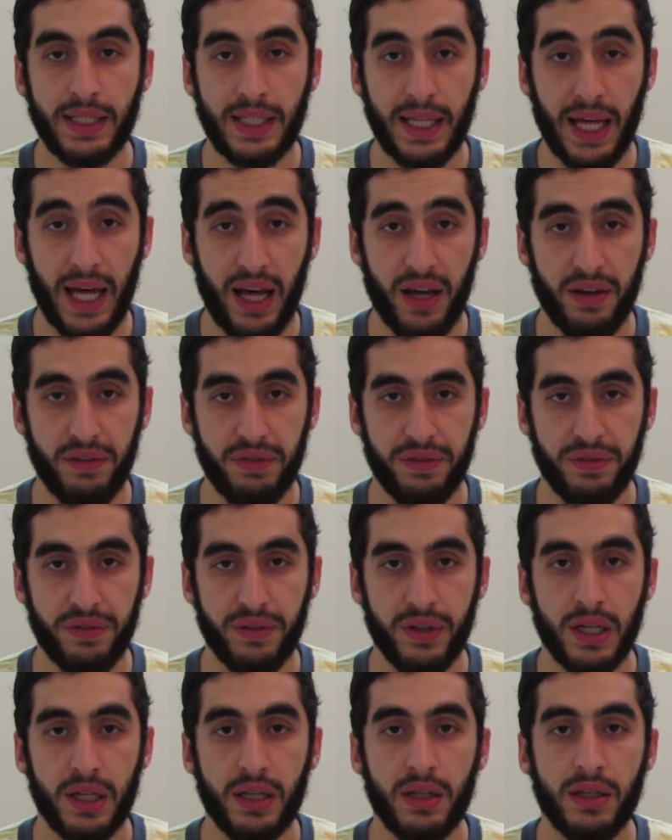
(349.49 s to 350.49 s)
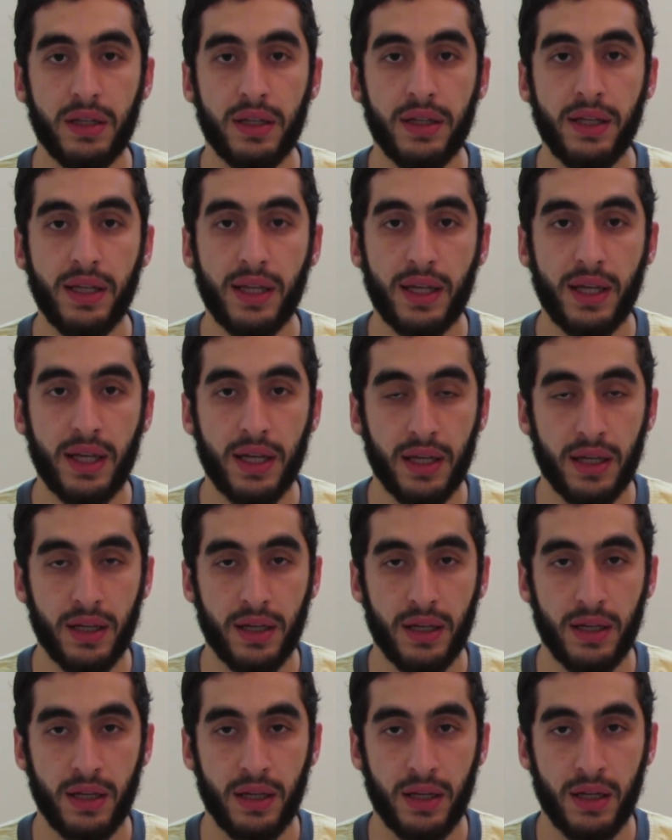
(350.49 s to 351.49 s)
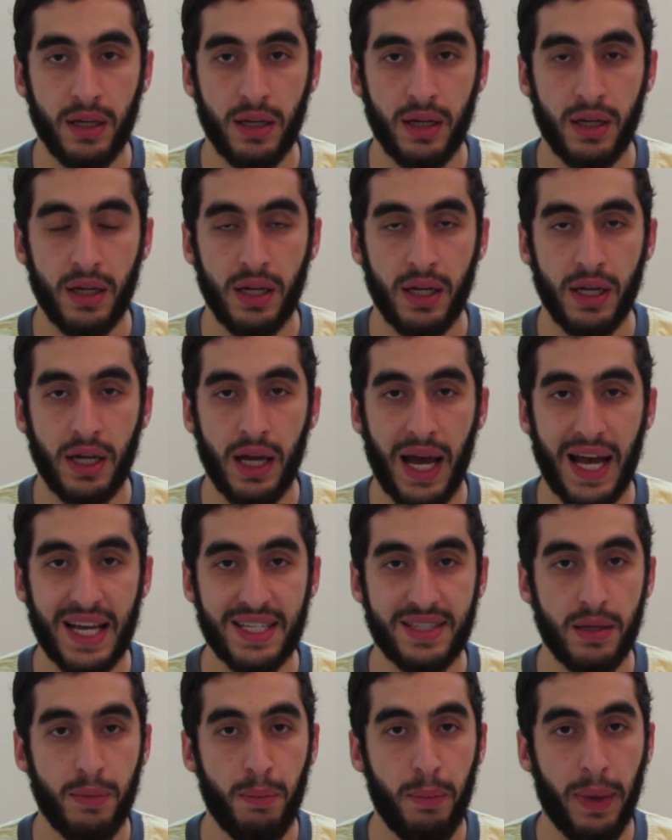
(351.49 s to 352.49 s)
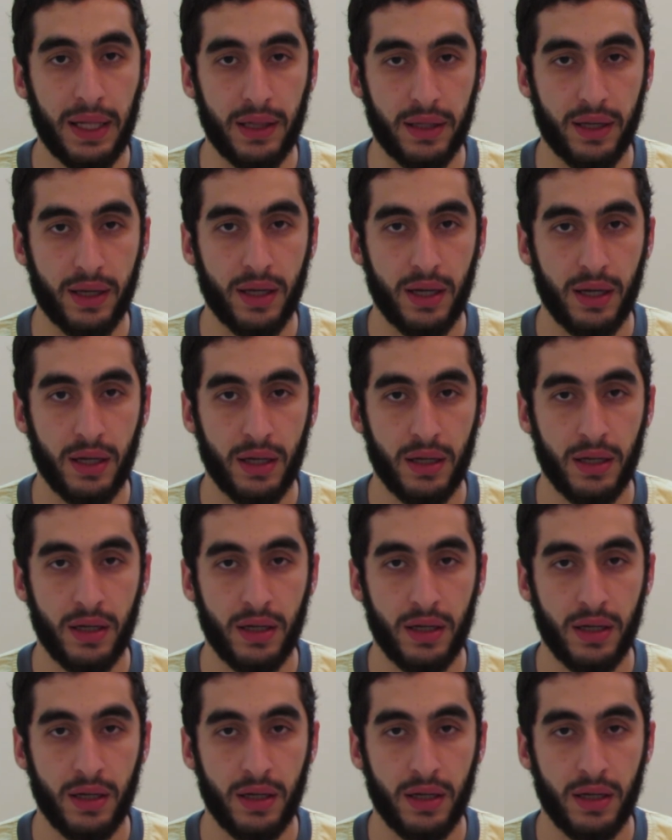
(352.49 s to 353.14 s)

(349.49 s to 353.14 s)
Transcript: Kaf, k, as in milk.